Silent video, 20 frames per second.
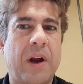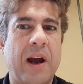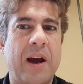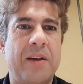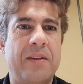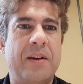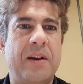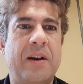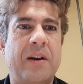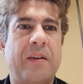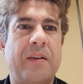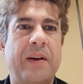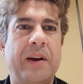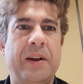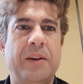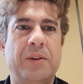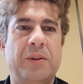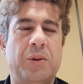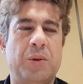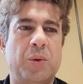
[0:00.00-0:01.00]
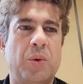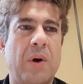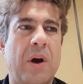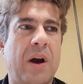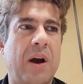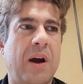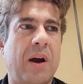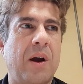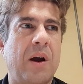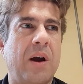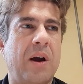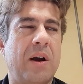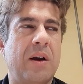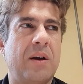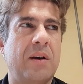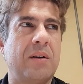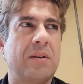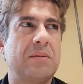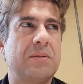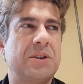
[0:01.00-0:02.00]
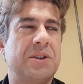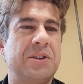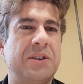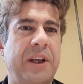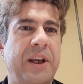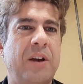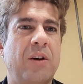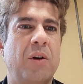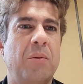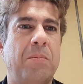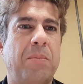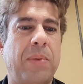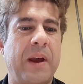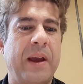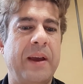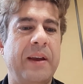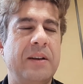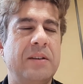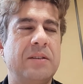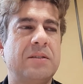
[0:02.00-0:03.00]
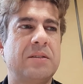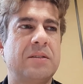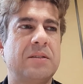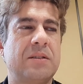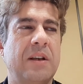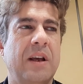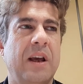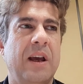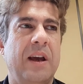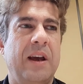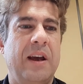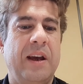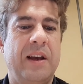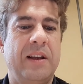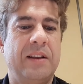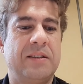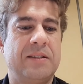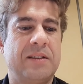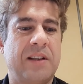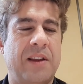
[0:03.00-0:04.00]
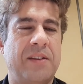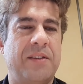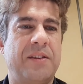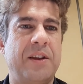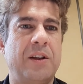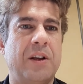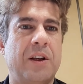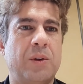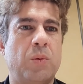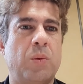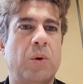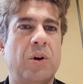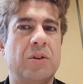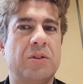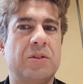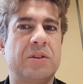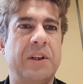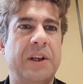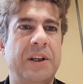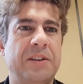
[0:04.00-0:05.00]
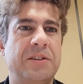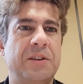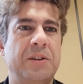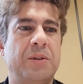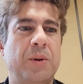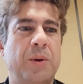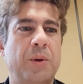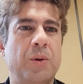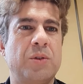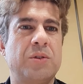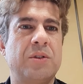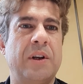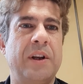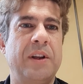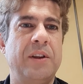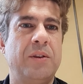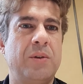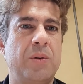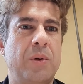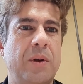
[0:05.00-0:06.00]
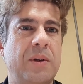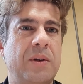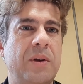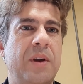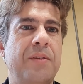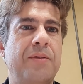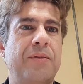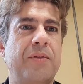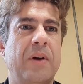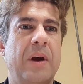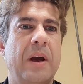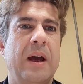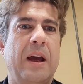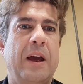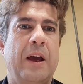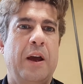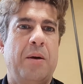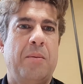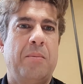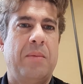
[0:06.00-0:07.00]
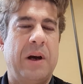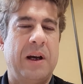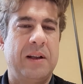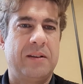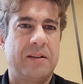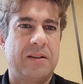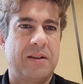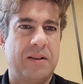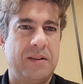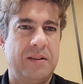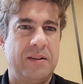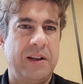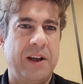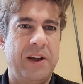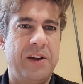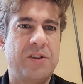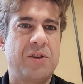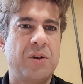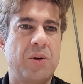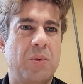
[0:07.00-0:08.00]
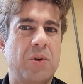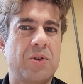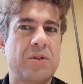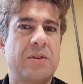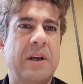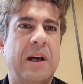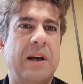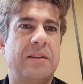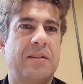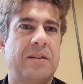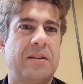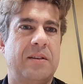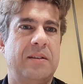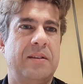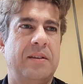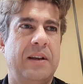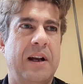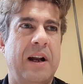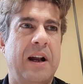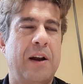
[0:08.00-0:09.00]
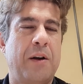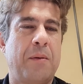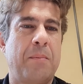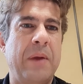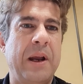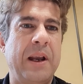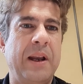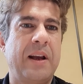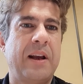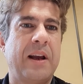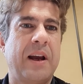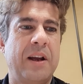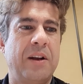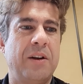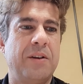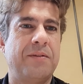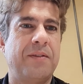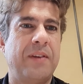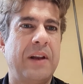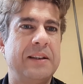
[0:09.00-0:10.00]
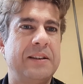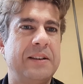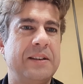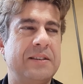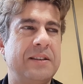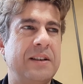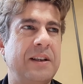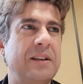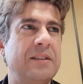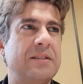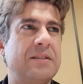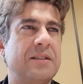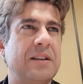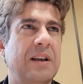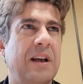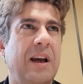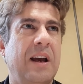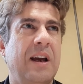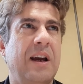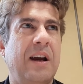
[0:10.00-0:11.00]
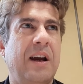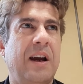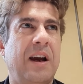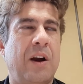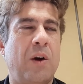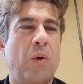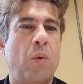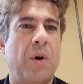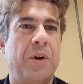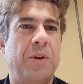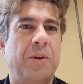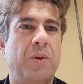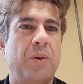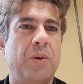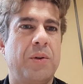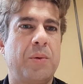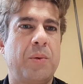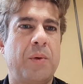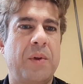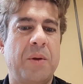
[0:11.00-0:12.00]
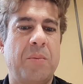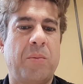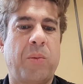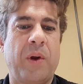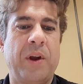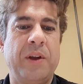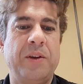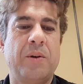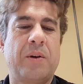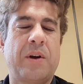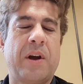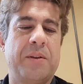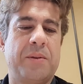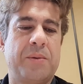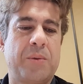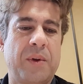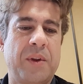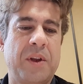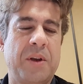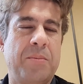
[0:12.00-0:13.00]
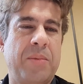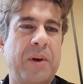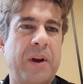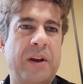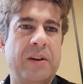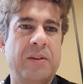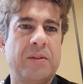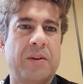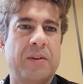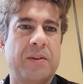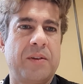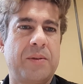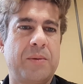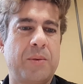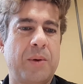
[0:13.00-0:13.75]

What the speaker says: gather into a single place and something that was easy to use and intuitive. But the issue was that there are many kind of lattices, and when you 3D print, you can 3D print on